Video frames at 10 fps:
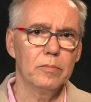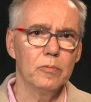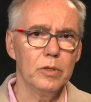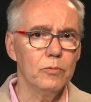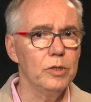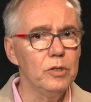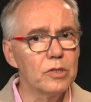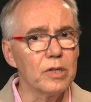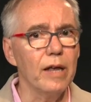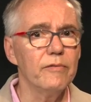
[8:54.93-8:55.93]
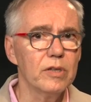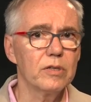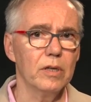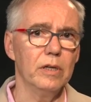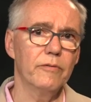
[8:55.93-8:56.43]
Would you save the
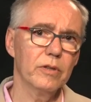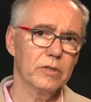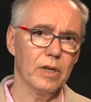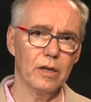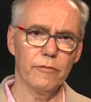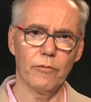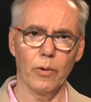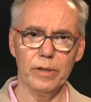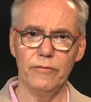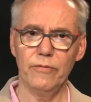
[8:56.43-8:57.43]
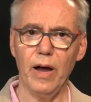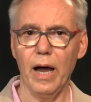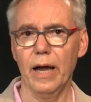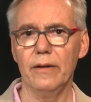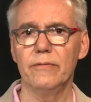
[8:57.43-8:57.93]
city for the sake of 45?